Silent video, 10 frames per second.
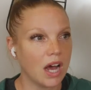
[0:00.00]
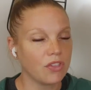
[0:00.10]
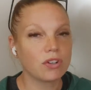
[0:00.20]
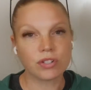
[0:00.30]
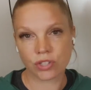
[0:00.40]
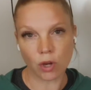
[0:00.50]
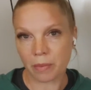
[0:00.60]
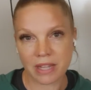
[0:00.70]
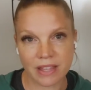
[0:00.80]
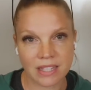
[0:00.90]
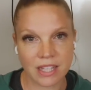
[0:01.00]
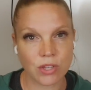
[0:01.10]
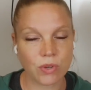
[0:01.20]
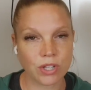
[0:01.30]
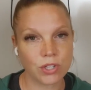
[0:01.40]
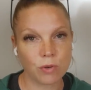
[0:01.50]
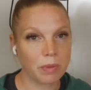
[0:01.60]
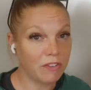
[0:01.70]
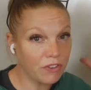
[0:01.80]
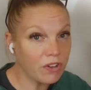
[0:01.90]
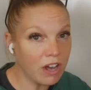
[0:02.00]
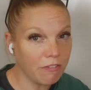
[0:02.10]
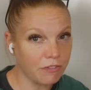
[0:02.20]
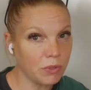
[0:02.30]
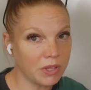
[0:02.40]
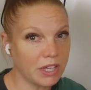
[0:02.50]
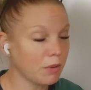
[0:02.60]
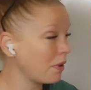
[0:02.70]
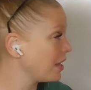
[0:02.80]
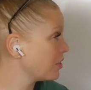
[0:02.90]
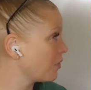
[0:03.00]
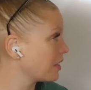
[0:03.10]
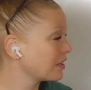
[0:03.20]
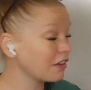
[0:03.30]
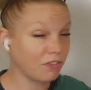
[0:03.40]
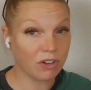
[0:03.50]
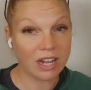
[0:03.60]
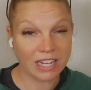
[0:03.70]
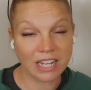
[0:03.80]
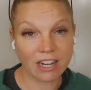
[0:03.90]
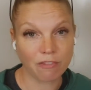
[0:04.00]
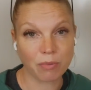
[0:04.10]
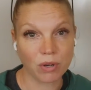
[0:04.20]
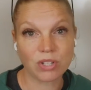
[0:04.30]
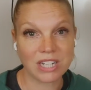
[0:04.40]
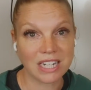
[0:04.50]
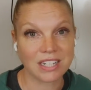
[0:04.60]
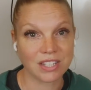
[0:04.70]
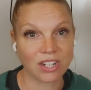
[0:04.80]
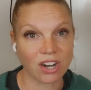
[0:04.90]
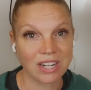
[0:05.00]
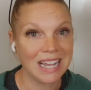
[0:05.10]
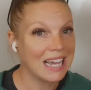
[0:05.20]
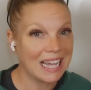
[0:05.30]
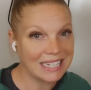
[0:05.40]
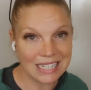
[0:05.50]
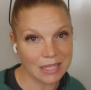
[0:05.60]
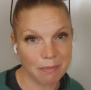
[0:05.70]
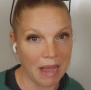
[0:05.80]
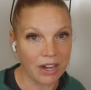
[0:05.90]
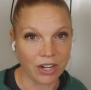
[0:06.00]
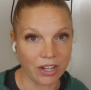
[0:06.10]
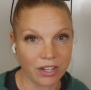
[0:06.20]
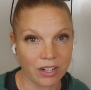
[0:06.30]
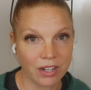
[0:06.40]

There's so many things that you can do, but if you're not fueling your body correctly, if you're not getting enough protein in to start, it doesn't matter.